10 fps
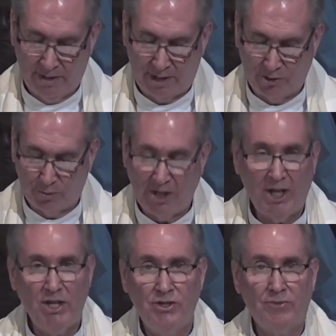and we
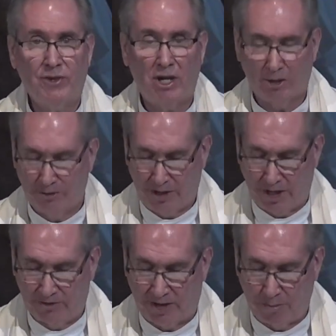need to follow the
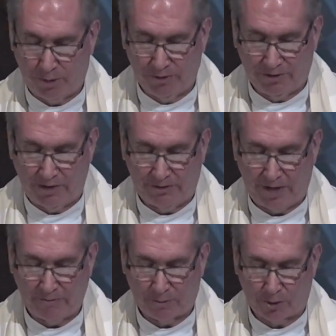examples he
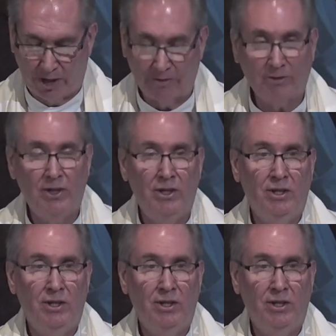set for us